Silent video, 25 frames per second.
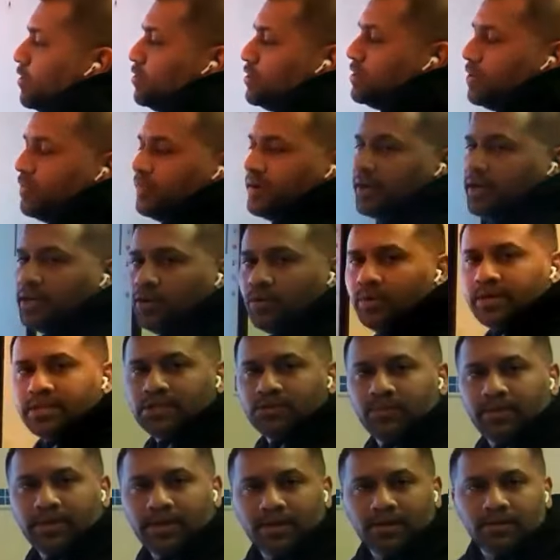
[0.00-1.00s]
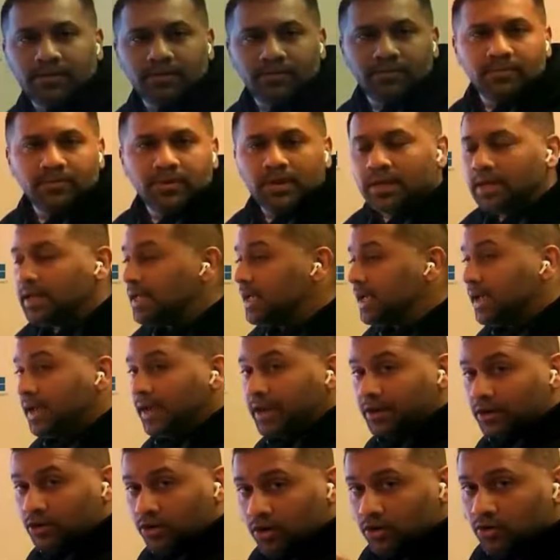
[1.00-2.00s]
the video as well. And
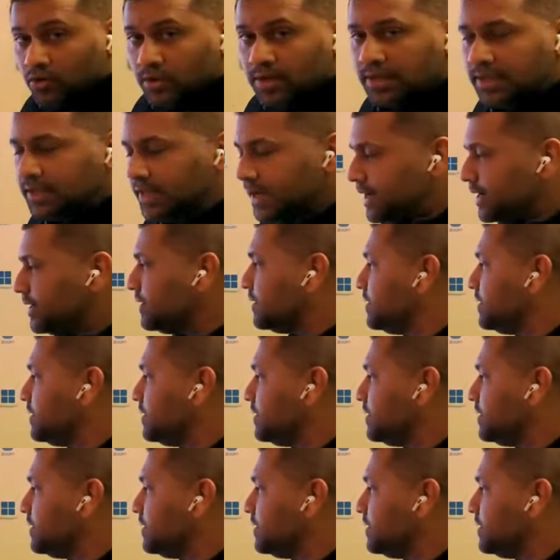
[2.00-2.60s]
not only that,